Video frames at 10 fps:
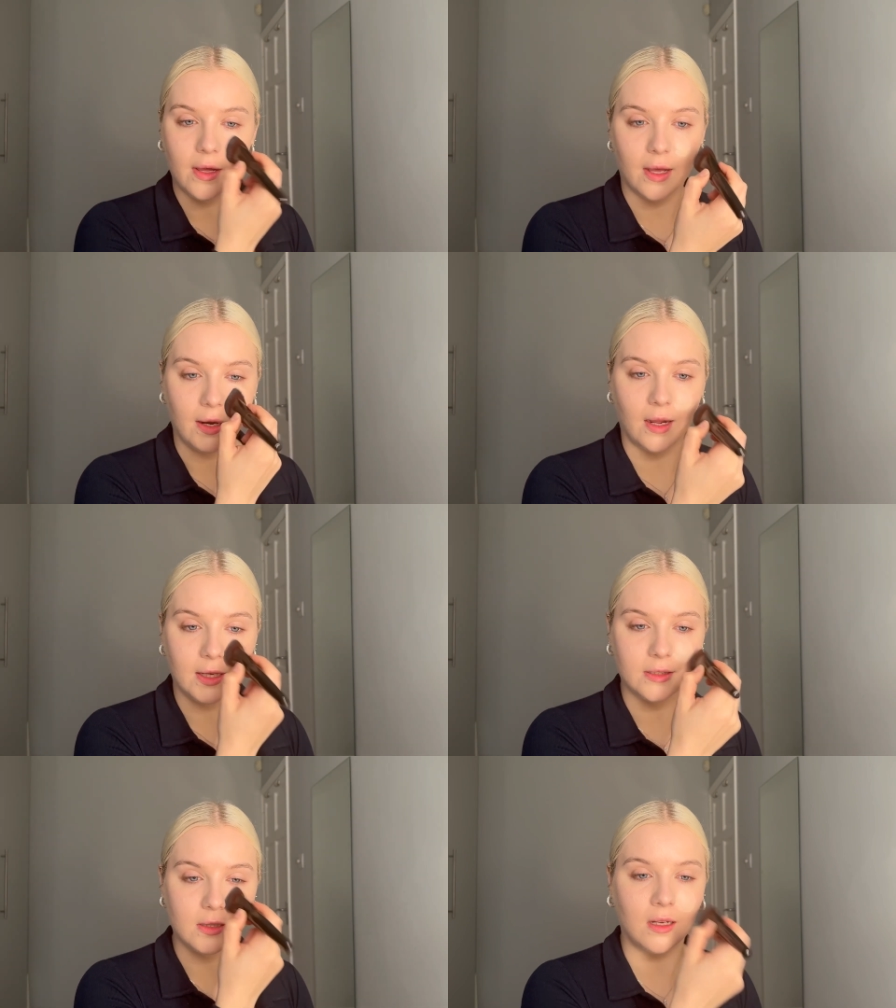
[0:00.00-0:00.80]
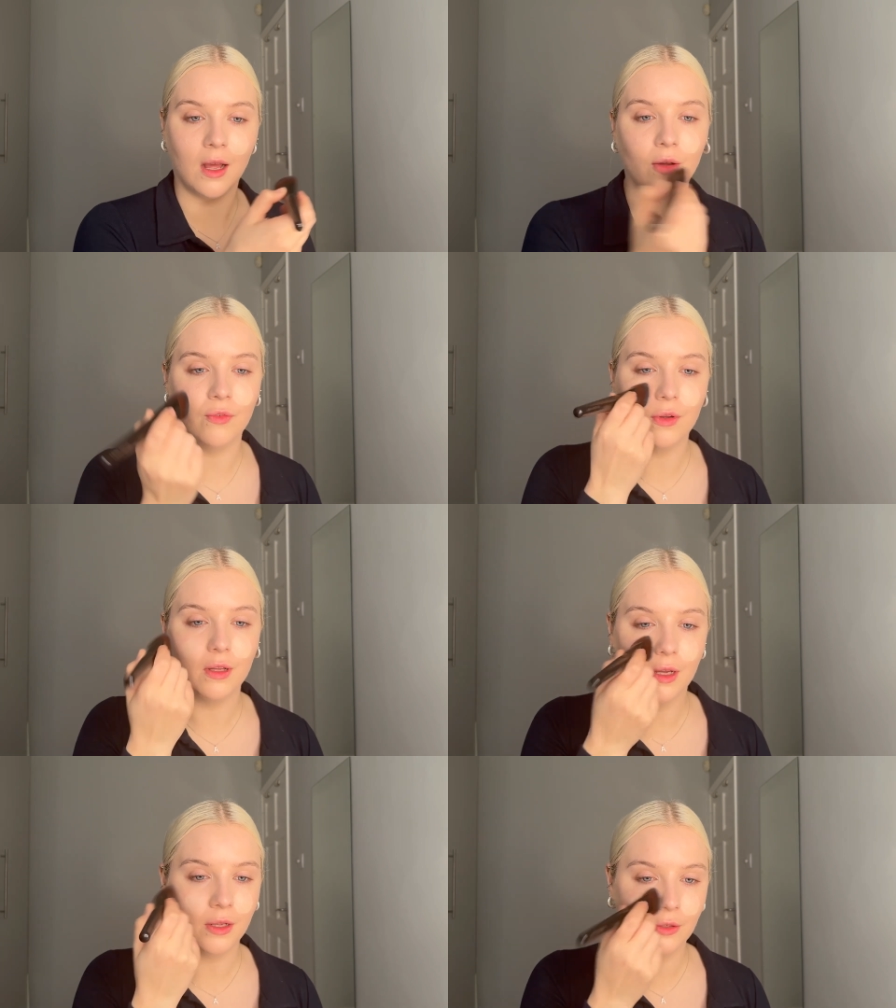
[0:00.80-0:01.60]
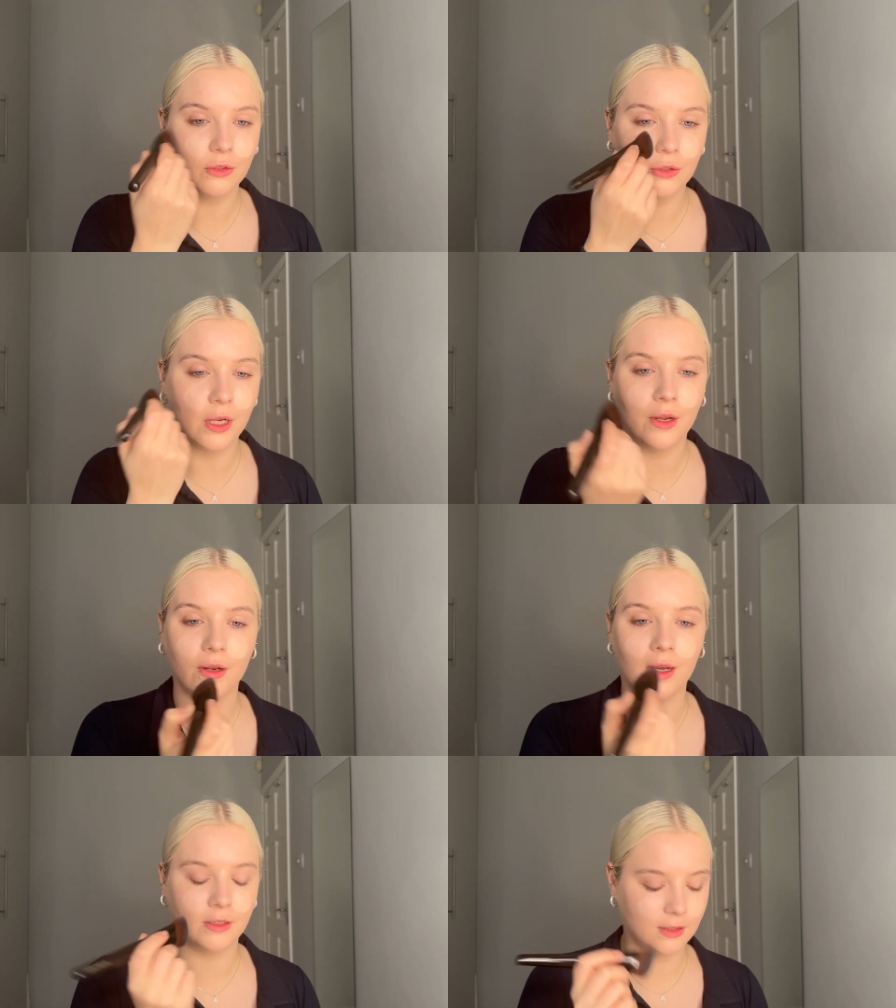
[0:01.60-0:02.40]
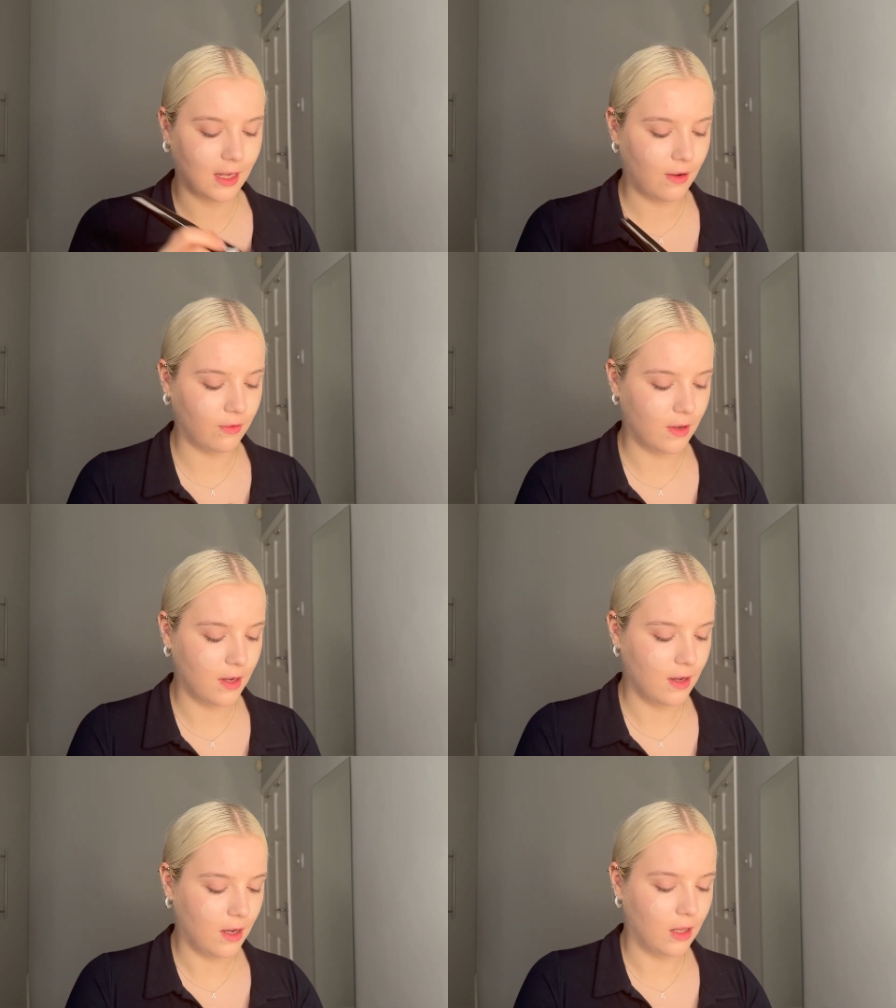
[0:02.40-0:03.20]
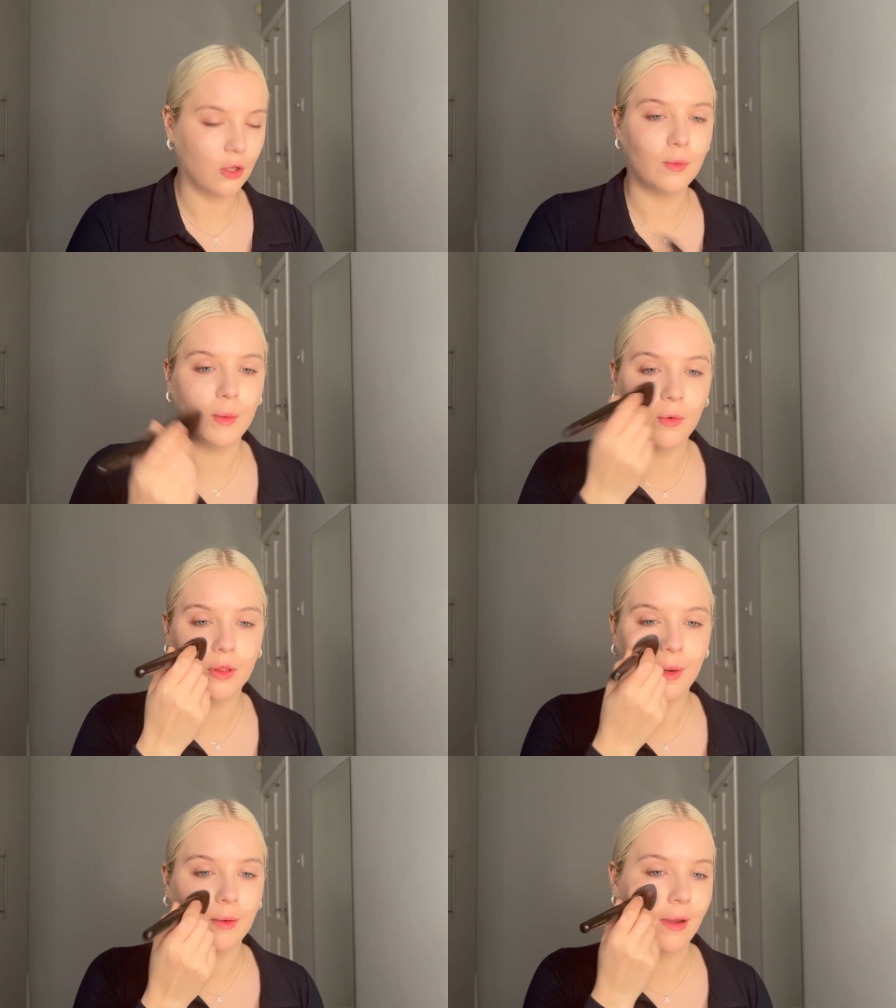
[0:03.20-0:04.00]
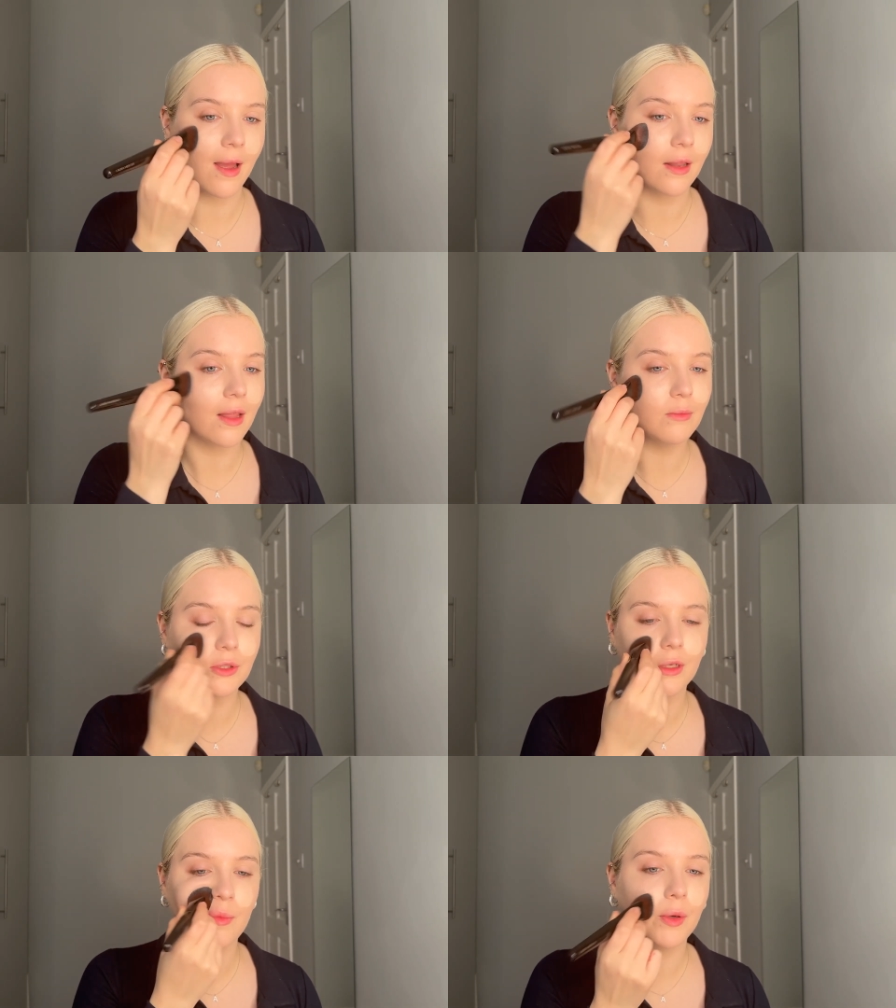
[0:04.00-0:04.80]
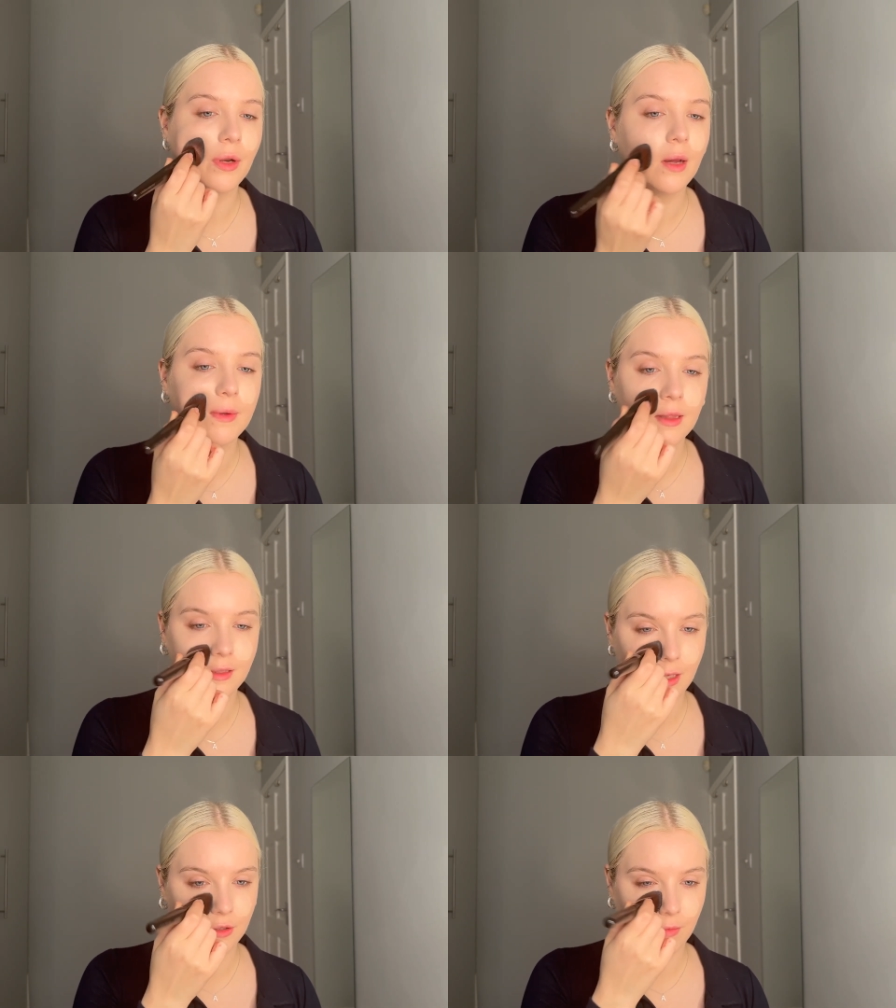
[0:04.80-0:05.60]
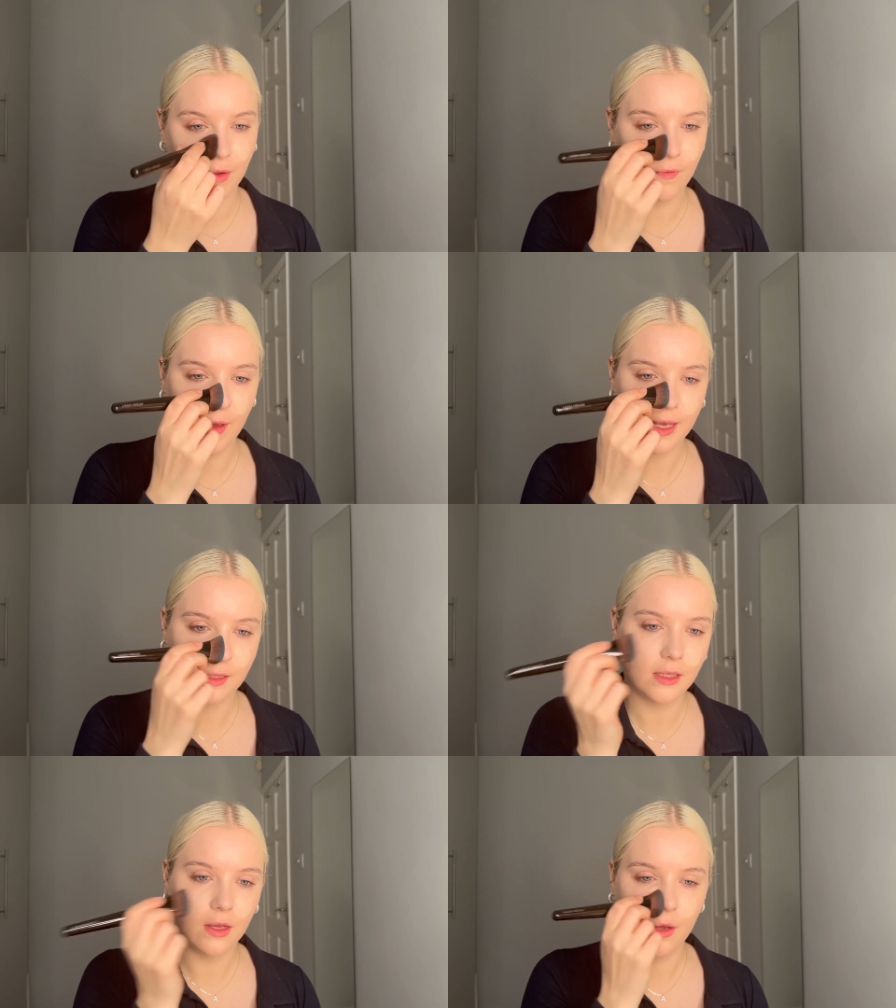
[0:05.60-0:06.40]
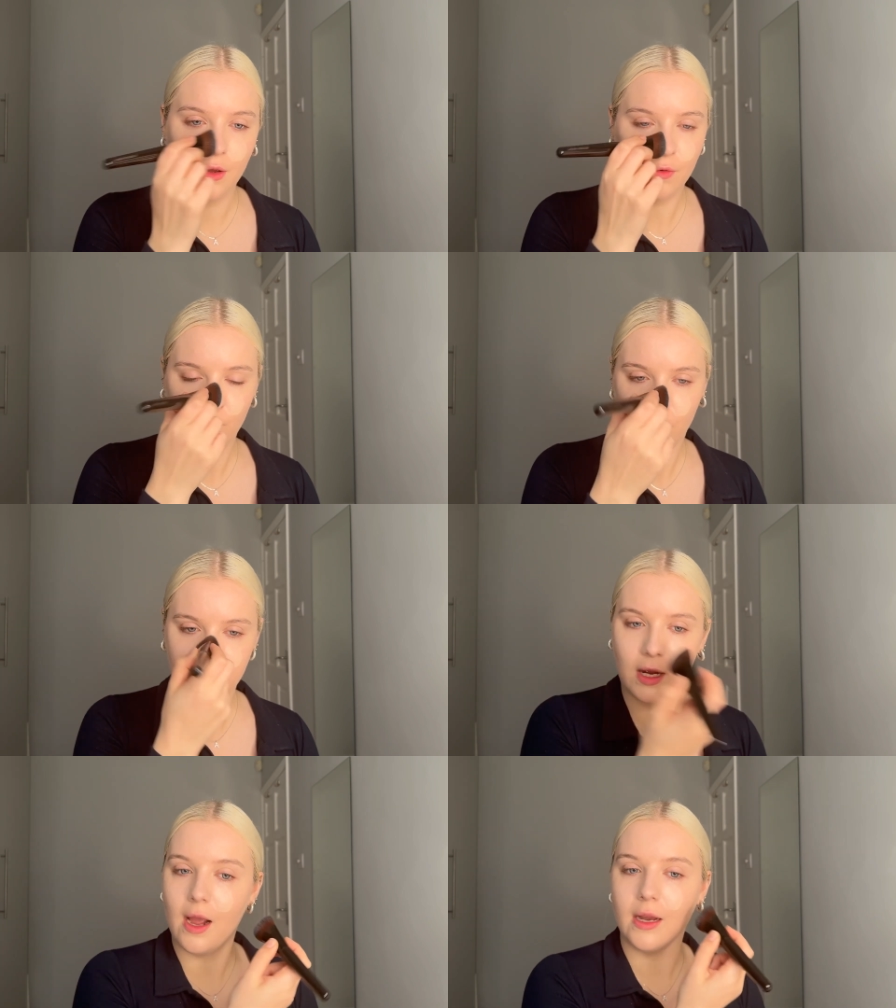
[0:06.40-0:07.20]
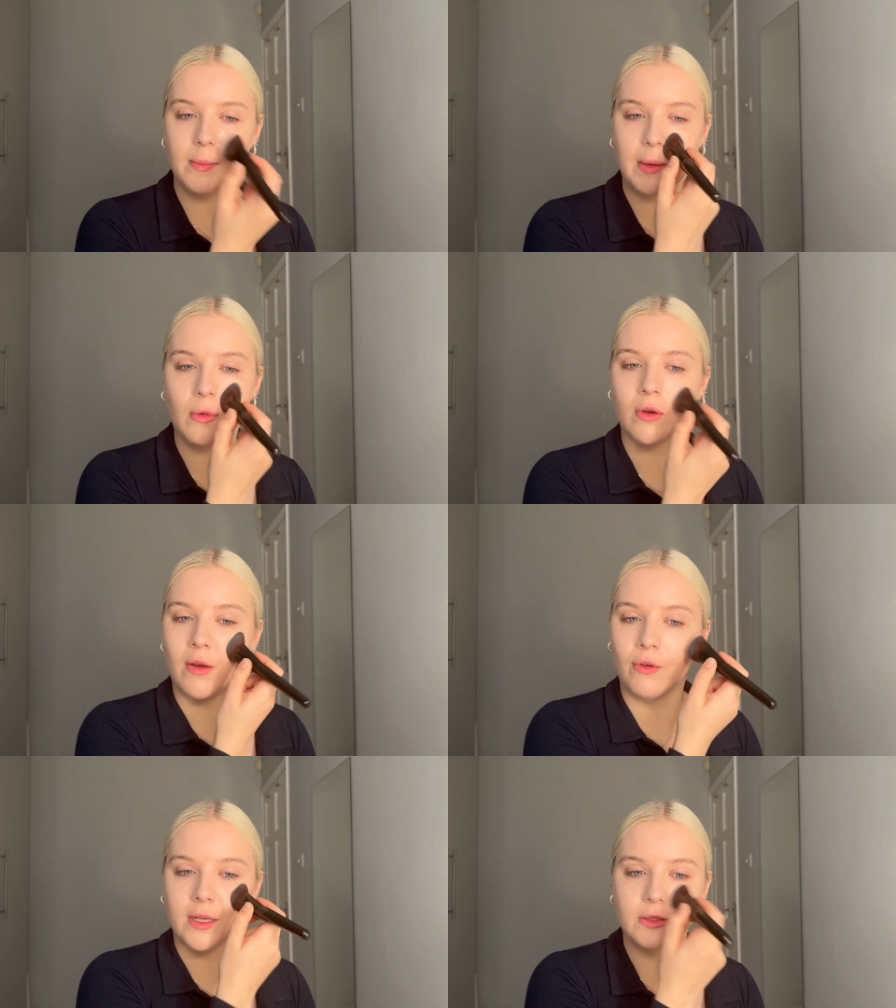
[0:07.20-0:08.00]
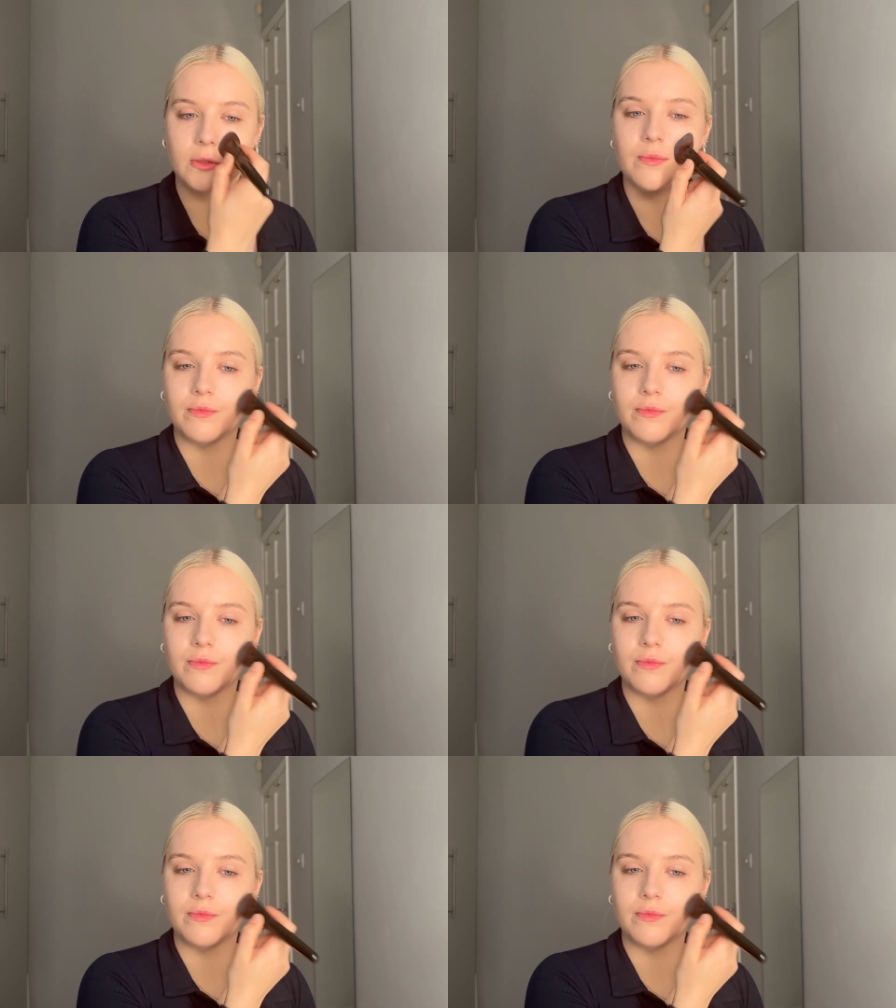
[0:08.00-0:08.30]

And I just love a neutral tone. I just have a little bit more on the back of my hand that I'm just going to build up in the center of my face for a tiny bit more coverage